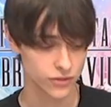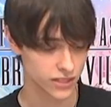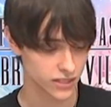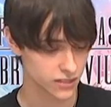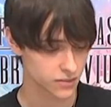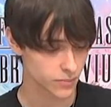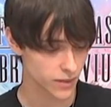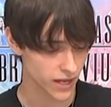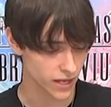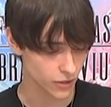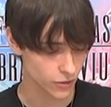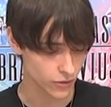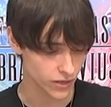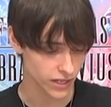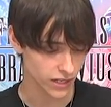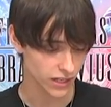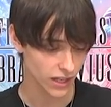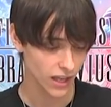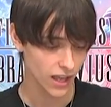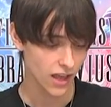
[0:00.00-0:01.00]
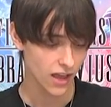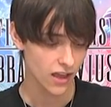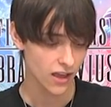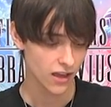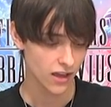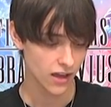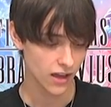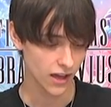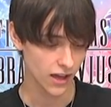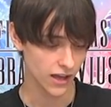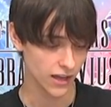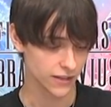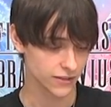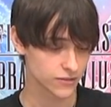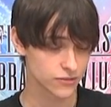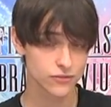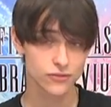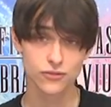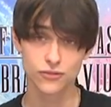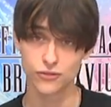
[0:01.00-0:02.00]
is by going
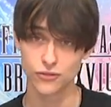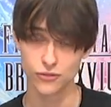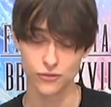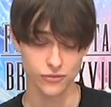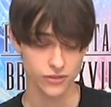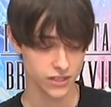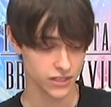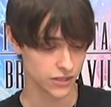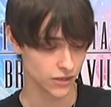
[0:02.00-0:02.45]
to the